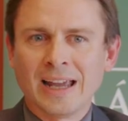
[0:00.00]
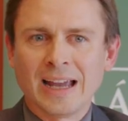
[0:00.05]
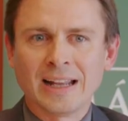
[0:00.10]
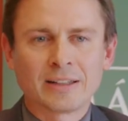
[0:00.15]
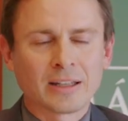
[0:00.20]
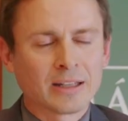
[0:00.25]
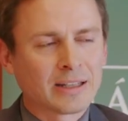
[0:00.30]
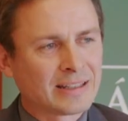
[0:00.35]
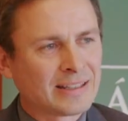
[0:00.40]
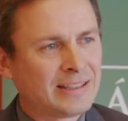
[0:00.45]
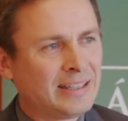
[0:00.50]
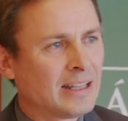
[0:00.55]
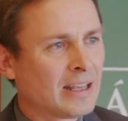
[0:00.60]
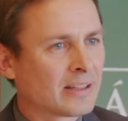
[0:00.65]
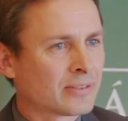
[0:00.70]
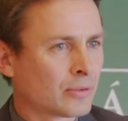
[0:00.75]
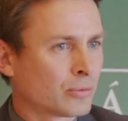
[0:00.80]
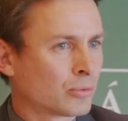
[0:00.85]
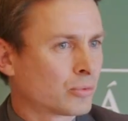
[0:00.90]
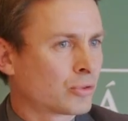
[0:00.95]
And
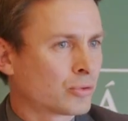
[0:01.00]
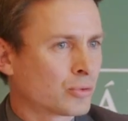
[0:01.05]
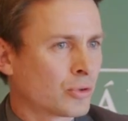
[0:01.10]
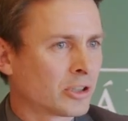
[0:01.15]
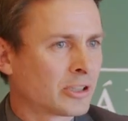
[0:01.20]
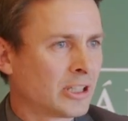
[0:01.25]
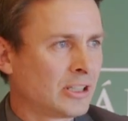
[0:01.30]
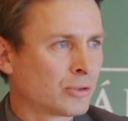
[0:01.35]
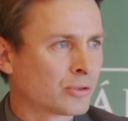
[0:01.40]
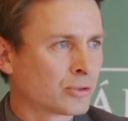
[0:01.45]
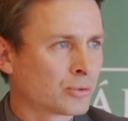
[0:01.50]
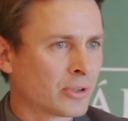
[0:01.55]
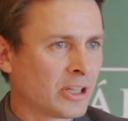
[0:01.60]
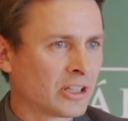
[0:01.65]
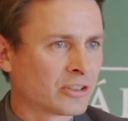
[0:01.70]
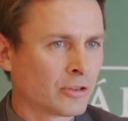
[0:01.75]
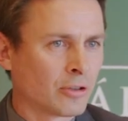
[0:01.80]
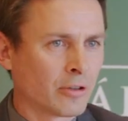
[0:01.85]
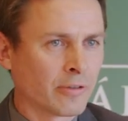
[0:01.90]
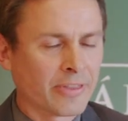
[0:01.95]
here's a strong
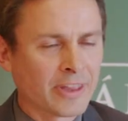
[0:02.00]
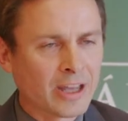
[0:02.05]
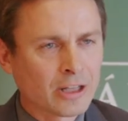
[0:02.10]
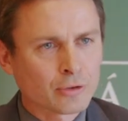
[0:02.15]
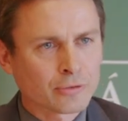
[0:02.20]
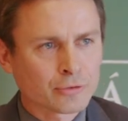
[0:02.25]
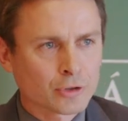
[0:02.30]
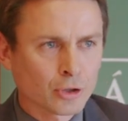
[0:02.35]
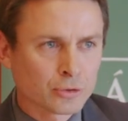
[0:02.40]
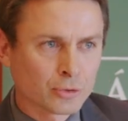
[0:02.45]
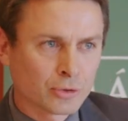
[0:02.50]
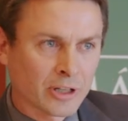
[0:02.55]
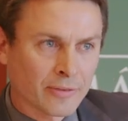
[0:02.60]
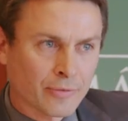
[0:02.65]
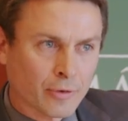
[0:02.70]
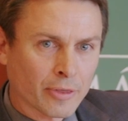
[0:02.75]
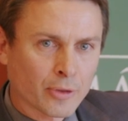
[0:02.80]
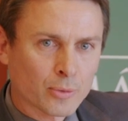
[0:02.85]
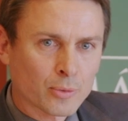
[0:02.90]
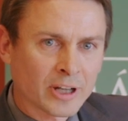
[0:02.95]
illustration of that. Of course, you
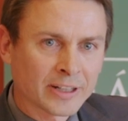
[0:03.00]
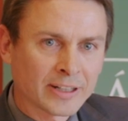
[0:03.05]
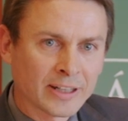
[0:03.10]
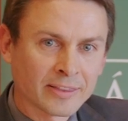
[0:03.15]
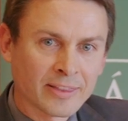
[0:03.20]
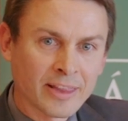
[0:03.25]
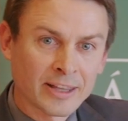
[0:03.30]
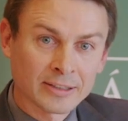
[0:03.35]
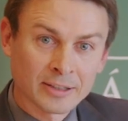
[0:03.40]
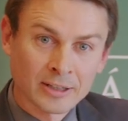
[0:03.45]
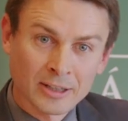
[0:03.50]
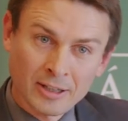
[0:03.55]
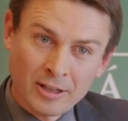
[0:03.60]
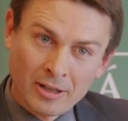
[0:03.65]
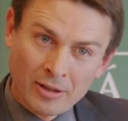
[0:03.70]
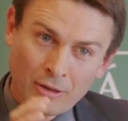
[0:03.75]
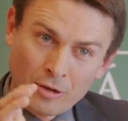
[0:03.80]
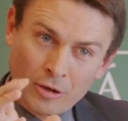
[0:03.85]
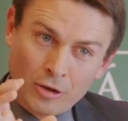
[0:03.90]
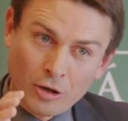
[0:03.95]
have on the one hand that
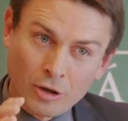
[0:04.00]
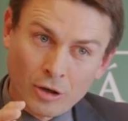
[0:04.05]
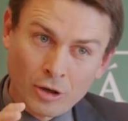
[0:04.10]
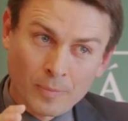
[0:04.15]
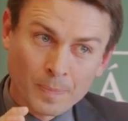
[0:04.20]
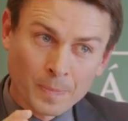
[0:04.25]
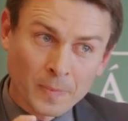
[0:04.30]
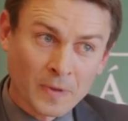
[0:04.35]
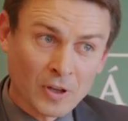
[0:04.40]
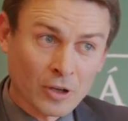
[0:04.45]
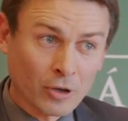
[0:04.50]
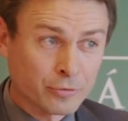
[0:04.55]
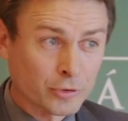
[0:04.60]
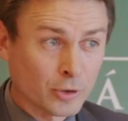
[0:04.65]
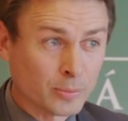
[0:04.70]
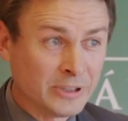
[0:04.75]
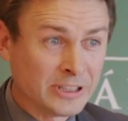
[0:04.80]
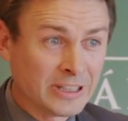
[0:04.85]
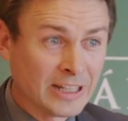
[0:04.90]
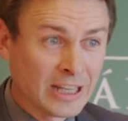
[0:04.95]
the law
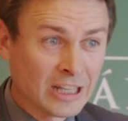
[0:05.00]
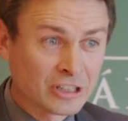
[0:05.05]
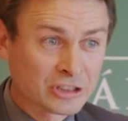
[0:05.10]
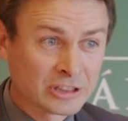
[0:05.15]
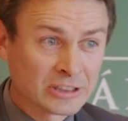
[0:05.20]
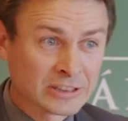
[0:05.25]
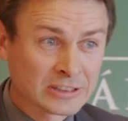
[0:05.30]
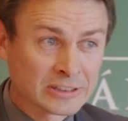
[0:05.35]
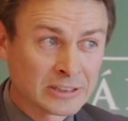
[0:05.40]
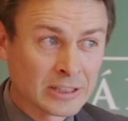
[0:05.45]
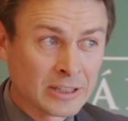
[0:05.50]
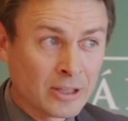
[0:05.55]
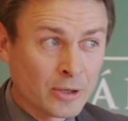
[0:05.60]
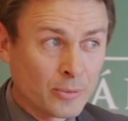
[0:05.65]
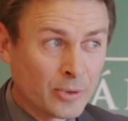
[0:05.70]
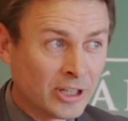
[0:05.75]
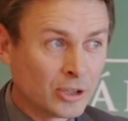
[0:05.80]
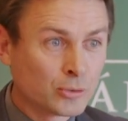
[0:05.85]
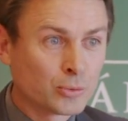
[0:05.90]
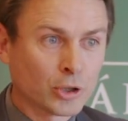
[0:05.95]
of obligations,
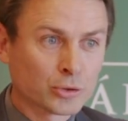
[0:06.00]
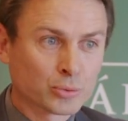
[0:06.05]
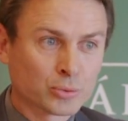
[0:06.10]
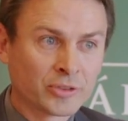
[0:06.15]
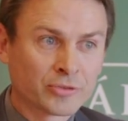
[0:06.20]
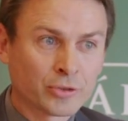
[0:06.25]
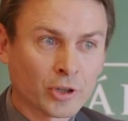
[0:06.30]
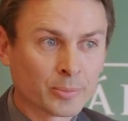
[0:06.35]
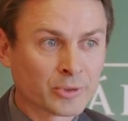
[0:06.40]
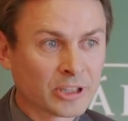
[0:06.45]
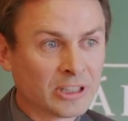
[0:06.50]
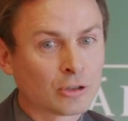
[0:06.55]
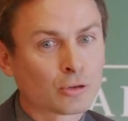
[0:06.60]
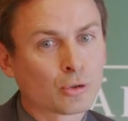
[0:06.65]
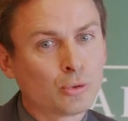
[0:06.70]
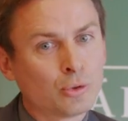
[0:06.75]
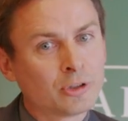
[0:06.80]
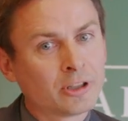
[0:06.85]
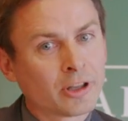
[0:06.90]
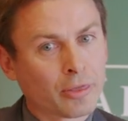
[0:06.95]
when it was reformed,
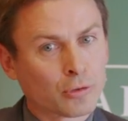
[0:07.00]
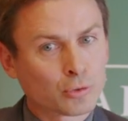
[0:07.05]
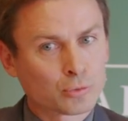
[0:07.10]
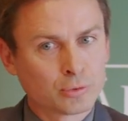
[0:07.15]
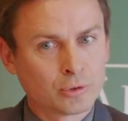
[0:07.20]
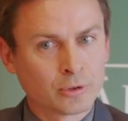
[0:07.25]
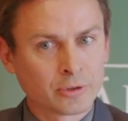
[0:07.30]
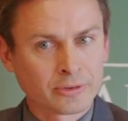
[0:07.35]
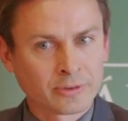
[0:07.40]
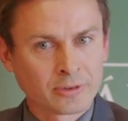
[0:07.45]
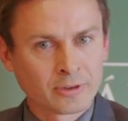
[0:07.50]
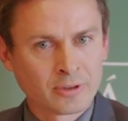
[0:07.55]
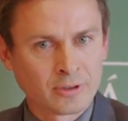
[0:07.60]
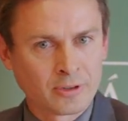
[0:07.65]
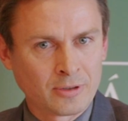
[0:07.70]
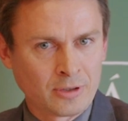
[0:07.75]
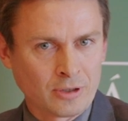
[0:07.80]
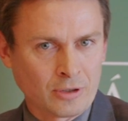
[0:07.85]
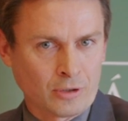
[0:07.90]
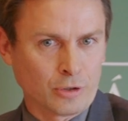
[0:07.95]
included the rules
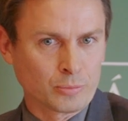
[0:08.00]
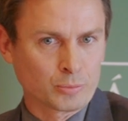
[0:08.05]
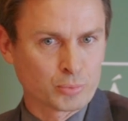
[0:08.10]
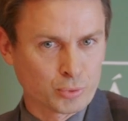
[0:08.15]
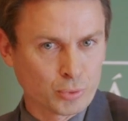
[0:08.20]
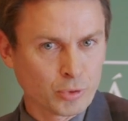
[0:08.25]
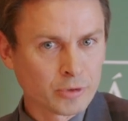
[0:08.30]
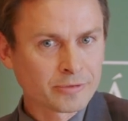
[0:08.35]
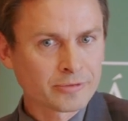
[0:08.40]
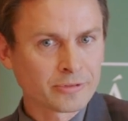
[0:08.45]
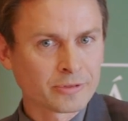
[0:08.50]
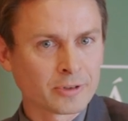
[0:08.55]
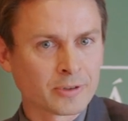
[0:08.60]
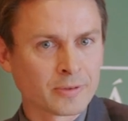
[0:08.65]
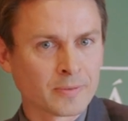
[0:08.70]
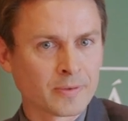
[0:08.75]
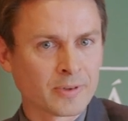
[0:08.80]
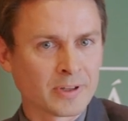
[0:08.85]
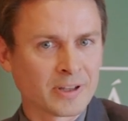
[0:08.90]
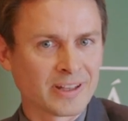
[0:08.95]
on proof.
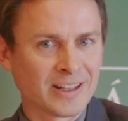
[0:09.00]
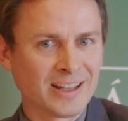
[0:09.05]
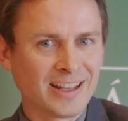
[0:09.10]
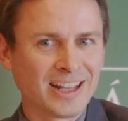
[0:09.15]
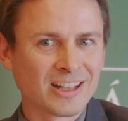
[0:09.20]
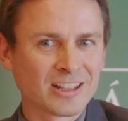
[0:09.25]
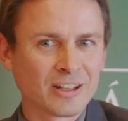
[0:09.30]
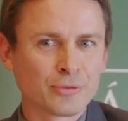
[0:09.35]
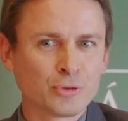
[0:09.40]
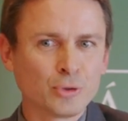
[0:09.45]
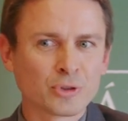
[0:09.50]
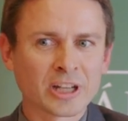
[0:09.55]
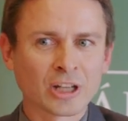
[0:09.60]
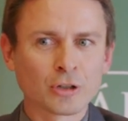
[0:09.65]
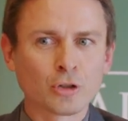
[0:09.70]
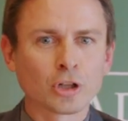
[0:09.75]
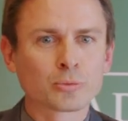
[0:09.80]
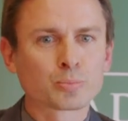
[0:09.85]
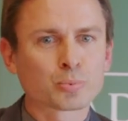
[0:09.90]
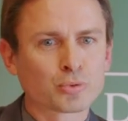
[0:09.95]
And if you
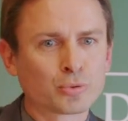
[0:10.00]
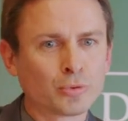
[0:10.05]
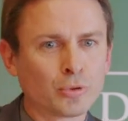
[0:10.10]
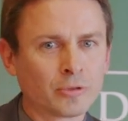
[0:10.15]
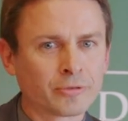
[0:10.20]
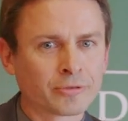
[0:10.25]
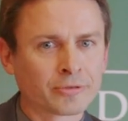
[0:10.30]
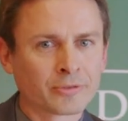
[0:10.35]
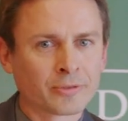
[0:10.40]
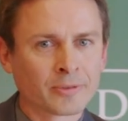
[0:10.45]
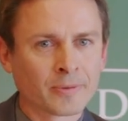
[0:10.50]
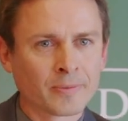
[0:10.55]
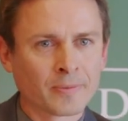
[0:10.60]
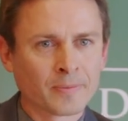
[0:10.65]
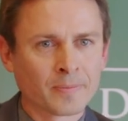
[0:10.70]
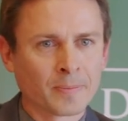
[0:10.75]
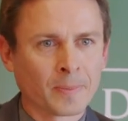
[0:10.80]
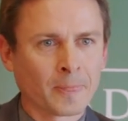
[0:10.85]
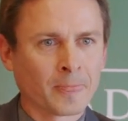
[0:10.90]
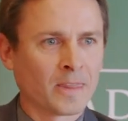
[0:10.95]
cannot prove
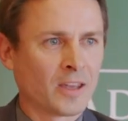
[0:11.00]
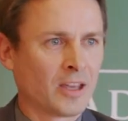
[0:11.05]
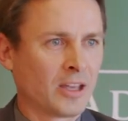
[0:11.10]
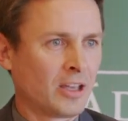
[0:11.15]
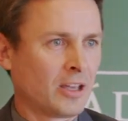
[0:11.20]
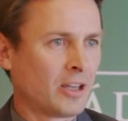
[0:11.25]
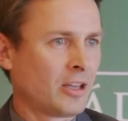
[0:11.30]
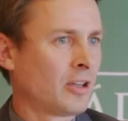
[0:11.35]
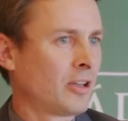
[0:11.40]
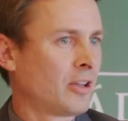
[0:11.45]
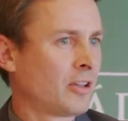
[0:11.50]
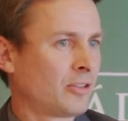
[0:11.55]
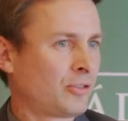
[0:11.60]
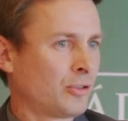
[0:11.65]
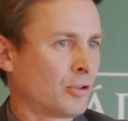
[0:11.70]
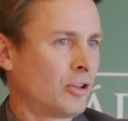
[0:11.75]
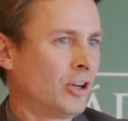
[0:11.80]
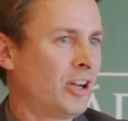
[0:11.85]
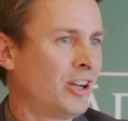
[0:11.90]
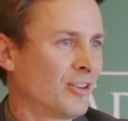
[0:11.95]

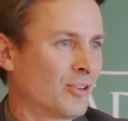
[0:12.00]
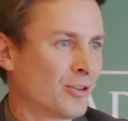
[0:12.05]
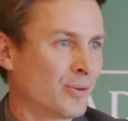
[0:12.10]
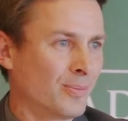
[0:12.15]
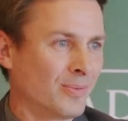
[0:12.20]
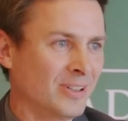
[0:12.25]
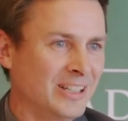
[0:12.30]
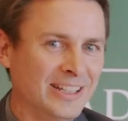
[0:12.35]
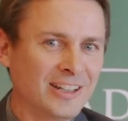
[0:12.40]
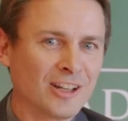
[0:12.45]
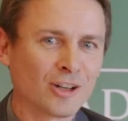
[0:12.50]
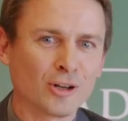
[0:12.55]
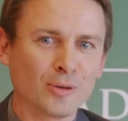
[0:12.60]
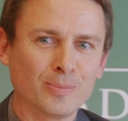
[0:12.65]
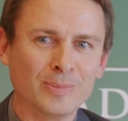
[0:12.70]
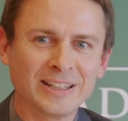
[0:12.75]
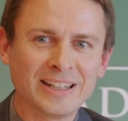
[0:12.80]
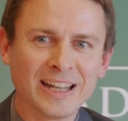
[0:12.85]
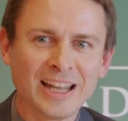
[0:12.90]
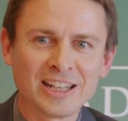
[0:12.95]
your legal
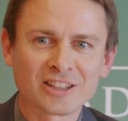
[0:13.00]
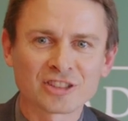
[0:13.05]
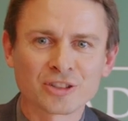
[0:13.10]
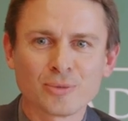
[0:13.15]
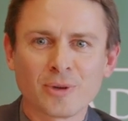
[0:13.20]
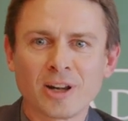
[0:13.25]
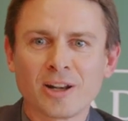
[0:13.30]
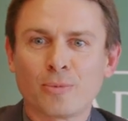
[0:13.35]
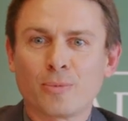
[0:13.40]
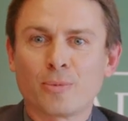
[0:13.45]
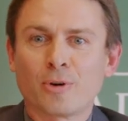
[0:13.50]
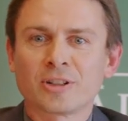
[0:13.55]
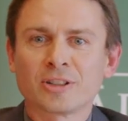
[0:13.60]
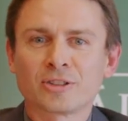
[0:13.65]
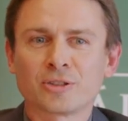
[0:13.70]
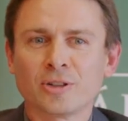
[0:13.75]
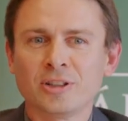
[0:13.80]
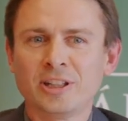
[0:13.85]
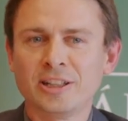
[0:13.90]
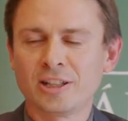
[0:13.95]
obligation, well, what
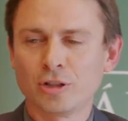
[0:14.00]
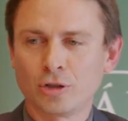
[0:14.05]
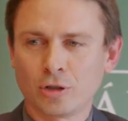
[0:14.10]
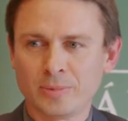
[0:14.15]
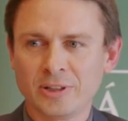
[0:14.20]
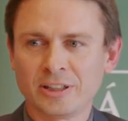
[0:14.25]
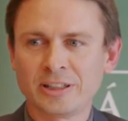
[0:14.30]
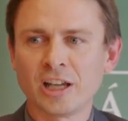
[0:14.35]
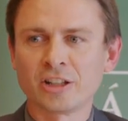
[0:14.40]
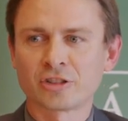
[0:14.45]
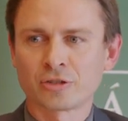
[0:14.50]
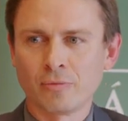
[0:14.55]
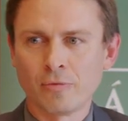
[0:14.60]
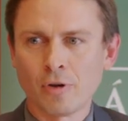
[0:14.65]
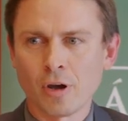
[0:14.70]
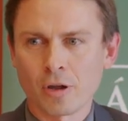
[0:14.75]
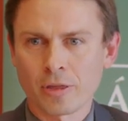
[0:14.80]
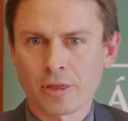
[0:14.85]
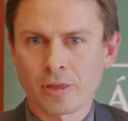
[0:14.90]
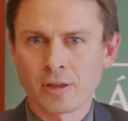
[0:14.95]
is your legal
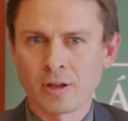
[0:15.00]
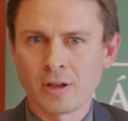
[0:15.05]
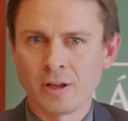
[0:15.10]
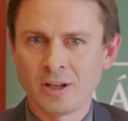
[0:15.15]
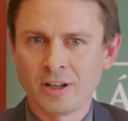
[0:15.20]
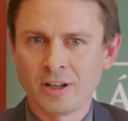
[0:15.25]
obligation worth?